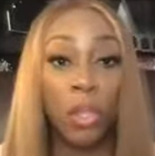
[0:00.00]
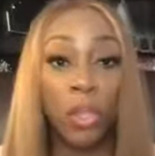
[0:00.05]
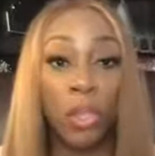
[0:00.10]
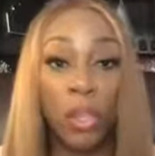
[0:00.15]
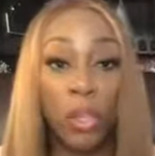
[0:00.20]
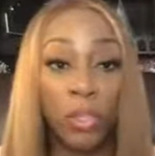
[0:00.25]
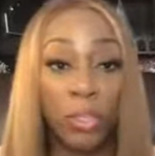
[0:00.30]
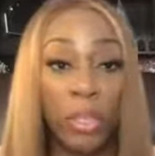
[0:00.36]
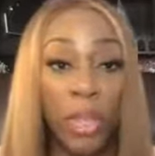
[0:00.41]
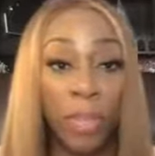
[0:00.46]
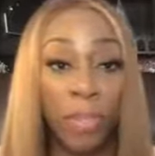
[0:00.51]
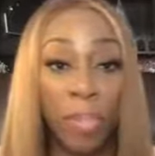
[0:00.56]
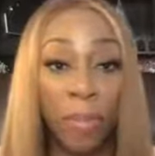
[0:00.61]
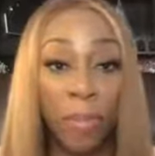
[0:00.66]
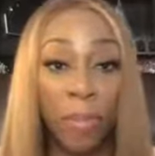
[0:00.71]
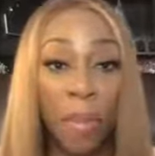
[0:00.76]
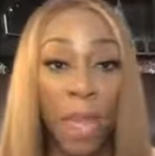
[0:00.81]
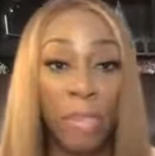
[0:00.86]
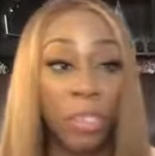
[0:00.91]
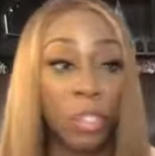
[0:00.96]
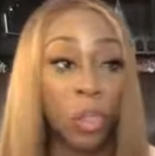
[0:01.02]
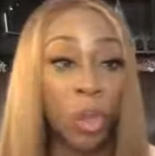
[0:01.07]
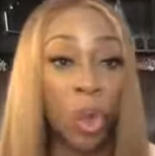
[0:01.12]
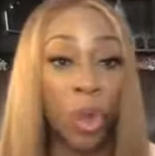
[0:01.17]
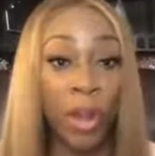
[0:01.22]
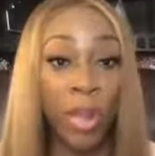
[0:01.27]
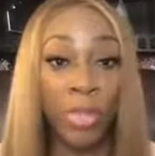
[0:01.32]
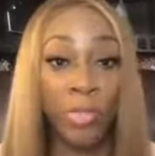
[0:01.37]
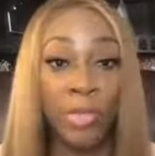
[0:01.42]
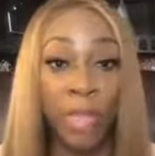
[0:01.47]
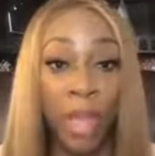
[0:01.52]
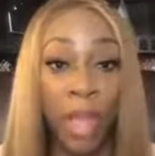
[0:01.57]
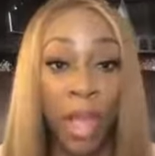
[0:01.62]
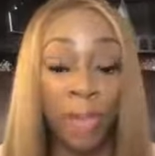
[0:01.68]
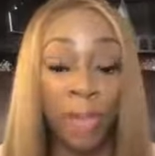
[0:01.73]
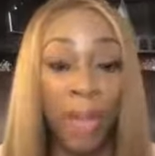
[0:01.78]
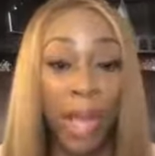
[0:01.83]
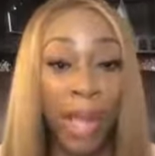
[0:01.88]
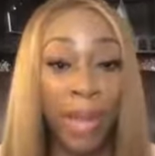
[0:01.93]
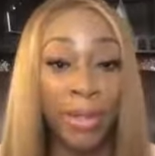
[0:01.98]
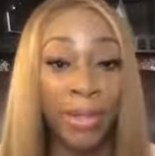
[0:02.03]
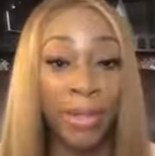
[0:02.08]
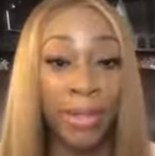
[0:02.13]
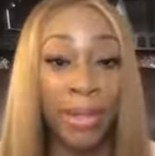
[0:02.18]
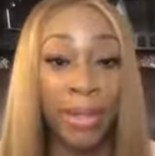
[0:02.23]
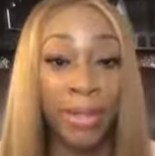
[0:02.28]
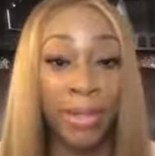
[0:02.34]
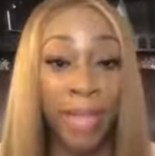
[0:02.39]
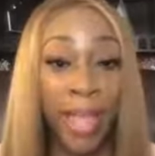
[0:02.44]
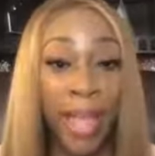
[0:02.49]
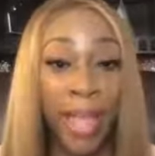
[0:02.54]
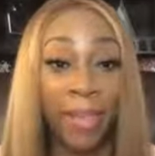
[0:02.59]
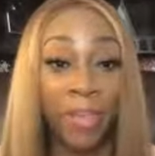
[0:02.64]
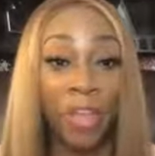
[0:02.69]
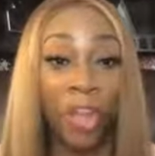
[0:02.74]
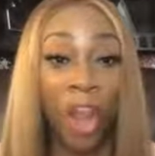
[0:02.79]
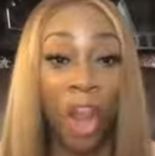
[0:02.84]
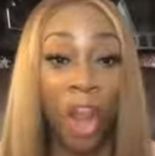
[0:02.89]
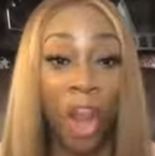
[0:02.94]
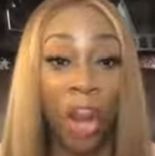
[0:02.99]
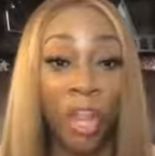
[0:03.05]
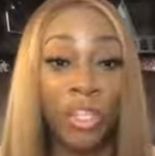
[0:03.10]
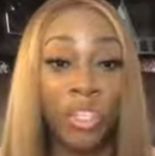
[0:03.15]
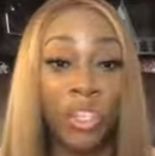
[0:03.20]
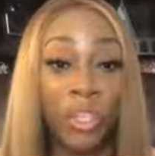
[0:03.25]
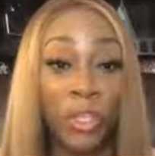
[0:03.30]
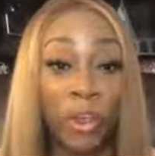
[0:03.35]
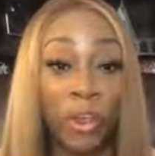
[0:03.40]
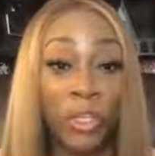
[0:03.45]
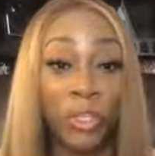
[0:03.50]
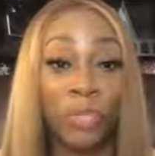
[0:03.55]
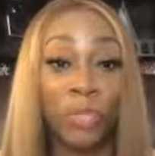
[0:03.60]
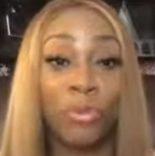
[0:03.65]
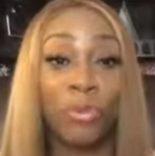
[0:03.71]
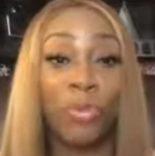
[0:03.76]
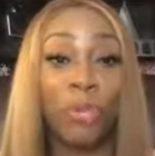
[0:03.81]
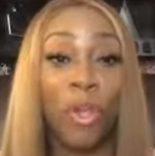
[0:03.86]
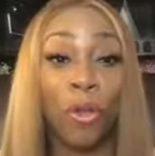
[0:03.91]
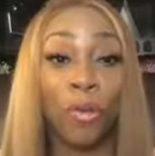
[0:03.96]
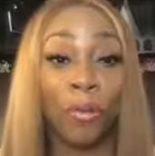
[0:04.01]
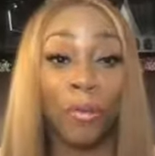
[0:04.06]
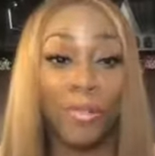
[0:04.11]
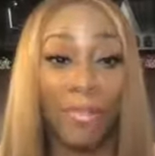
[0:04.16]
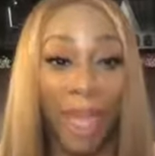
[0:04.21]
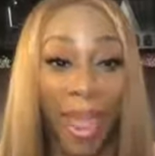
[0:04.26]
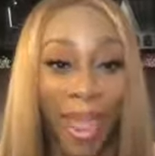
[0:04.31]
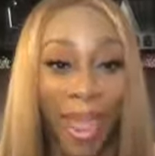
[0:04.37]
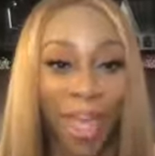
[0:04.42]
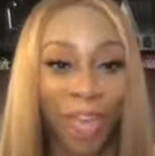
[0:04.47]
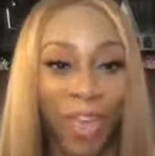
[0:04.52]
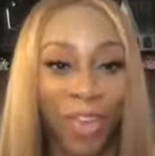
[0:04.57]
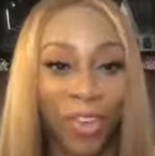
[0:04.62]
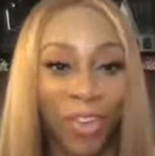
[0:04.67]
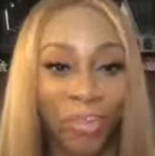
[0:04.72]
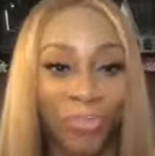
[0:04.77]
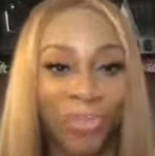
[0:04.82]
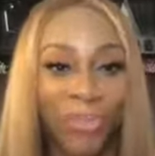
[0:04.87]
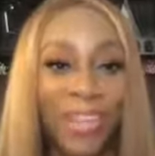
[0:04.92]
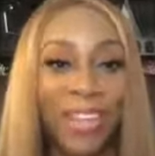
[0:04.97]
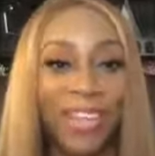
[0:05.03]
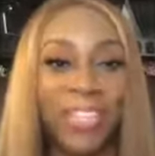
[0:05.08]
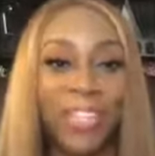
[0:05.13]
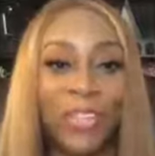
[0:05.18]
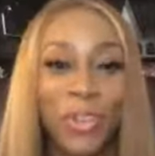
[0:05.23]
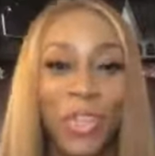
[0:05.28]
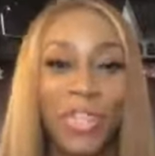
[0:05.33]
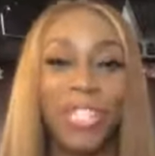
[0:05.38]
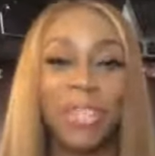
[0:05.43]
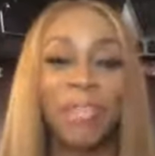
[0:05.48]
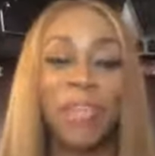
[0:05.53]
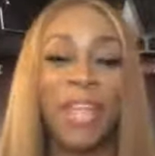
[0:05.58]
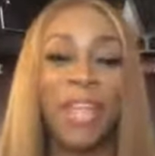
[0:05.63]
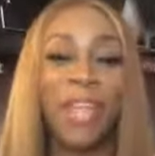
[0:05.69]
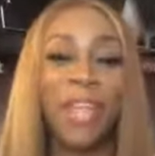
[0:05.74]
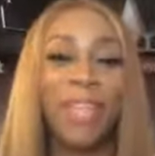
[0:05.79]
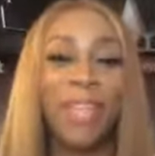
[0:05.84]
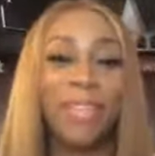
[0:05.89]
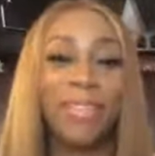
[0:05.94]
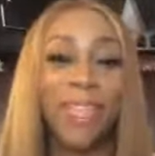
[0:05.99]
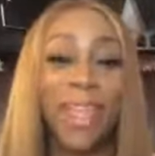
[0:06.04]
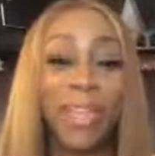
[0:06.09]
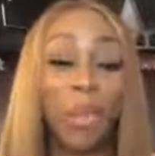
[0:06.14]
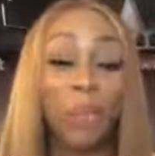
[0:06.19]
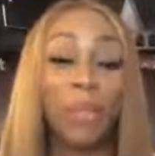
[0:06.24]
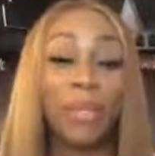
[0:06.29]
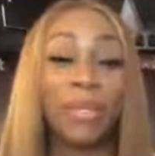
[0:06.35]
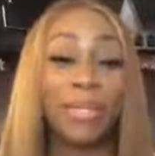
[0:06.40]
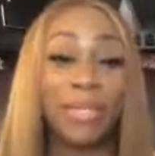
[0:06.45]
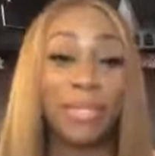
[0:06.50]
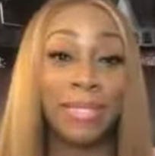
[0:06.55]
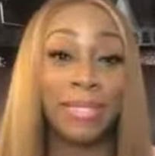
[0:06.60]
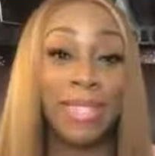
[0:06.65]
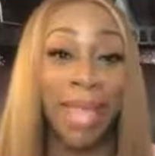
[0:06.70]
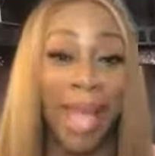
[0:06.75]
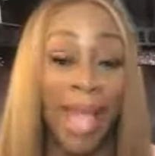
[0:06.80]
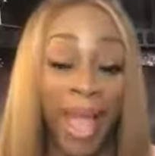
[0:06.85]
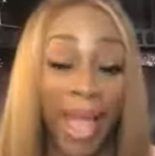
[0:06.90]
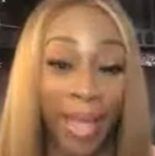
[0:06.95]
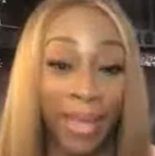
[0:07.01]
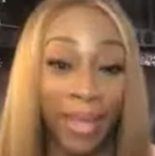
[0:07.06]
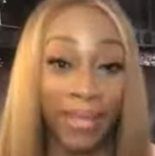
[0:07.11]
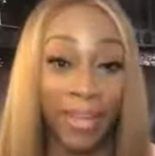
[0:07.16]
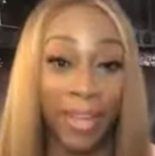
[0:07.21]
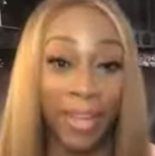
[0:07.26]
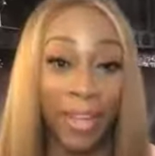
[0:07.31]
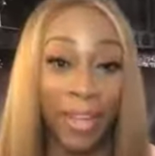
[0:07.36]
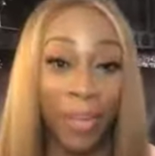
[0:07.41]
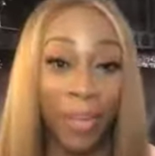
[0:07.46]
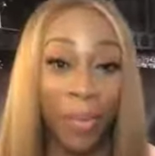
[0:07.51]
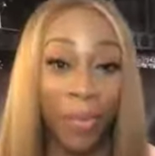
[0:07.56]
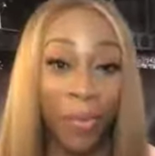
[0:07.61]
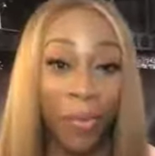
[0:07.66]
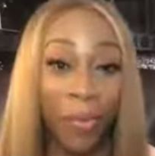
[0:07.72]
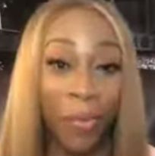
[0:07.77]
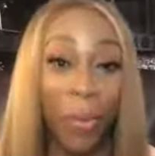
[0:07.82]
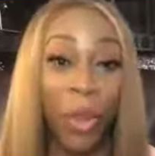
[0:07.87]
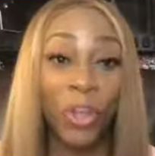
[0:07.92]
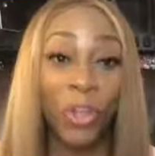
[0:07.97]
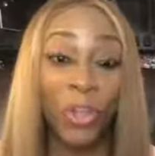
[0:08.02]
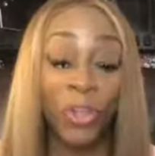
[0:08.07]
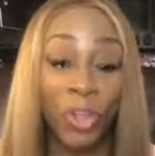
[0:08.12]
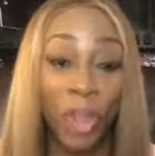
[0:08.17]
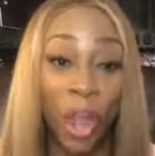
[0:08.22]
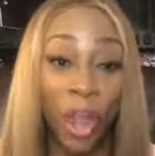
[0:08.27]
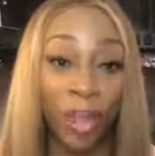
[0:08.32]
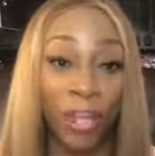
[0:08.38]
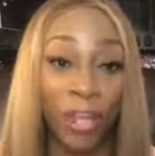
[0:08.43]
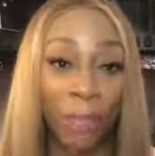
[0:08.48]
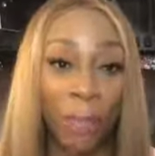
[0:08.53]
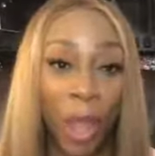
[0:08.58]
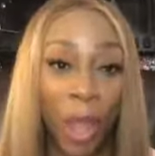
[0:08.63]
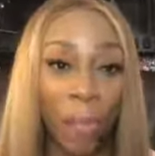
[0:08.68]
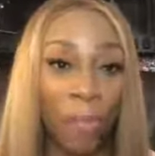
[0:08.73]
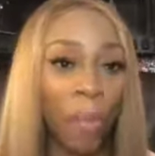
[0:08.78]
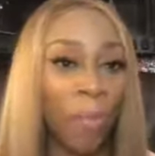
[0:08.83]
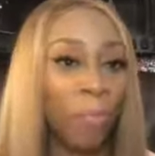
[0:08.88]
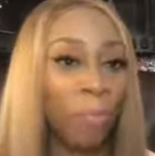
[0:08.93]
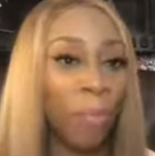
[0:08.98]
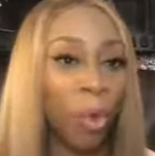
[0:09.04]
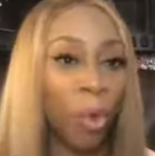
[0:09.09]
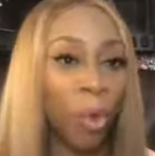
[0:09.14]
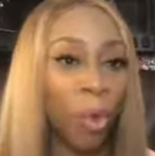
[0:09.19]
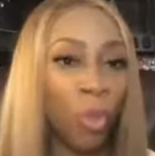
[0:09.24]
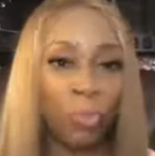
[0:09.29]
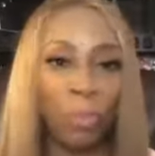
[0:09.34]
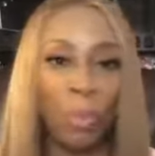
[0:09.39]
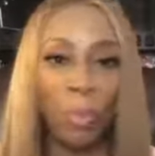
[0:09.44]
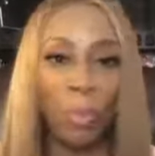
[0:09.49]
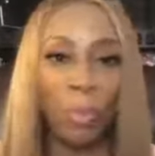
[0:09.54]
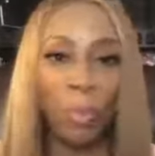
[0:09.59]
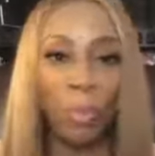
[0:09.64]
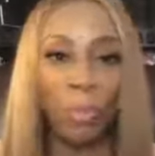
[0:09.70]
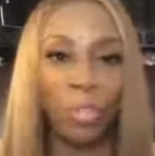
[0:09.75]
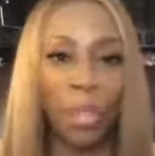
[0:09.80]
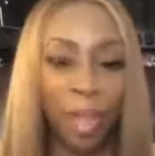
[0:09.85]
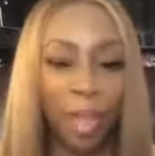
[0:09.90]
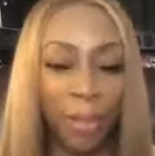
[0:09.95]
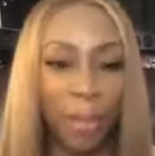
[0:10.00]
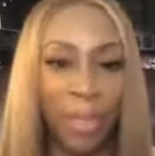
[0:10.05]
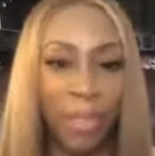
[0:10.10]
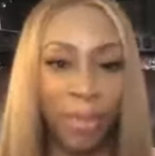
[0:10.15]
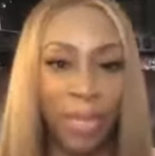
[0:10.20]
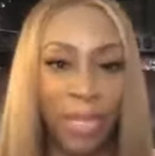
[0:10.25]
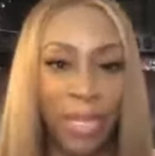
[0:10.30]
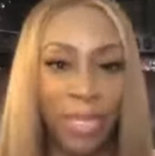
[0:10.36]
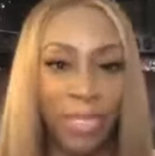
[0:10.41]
tell them my score is up. I need that car insurance to go down. Trust me, they know exactly what you're talking about, but most people don't talk about this.